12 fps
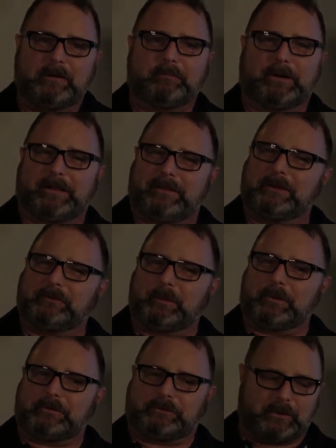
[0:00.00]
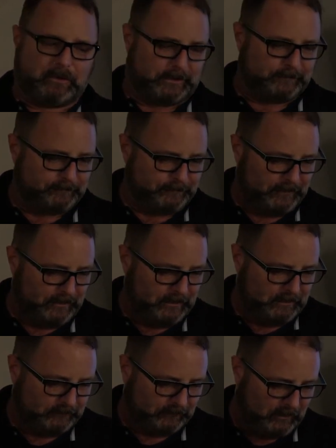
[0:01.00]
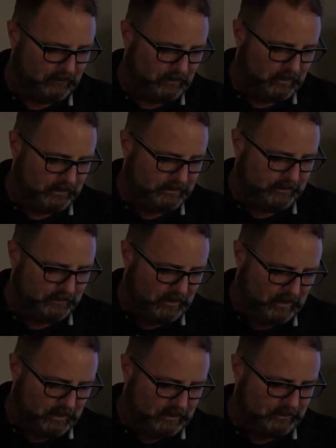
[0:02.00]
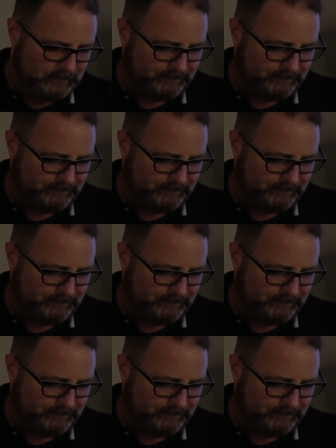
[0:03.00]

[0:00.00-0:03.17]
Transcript: but I think it's worth showing. So there are